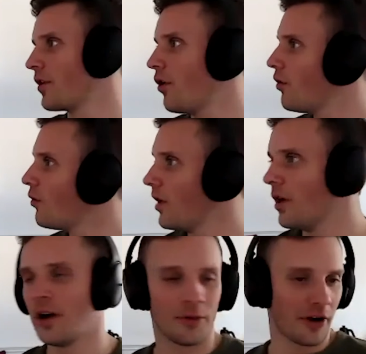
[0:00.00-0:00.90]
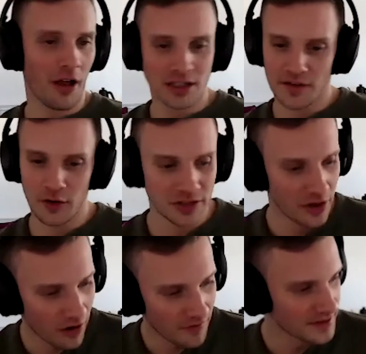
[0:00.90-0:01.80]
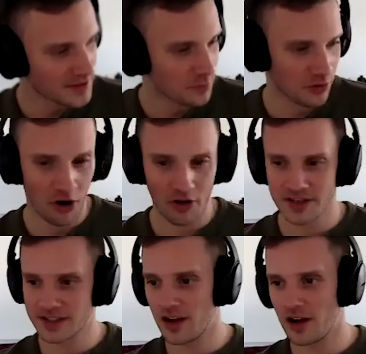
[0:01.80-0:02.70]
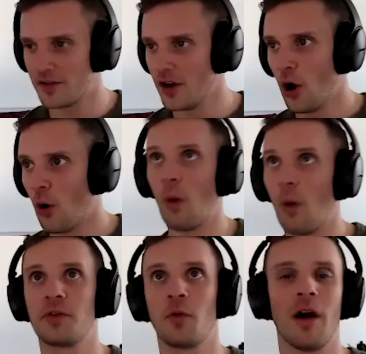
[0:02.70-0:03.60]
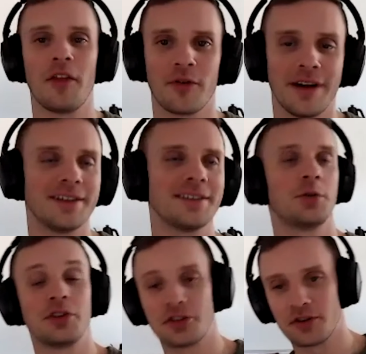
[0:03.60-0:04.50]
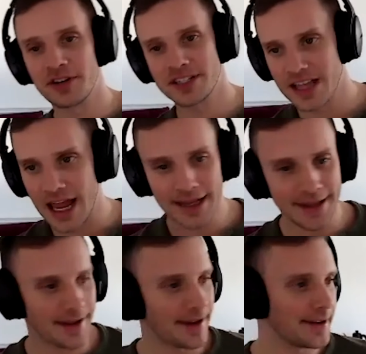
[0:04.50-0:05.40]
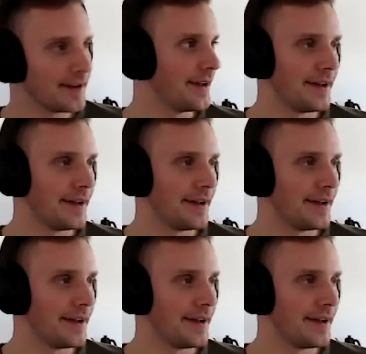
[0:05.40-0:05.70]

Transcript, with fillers: with the whole regardless of who's in office regardless of what the weather is to a certain extent like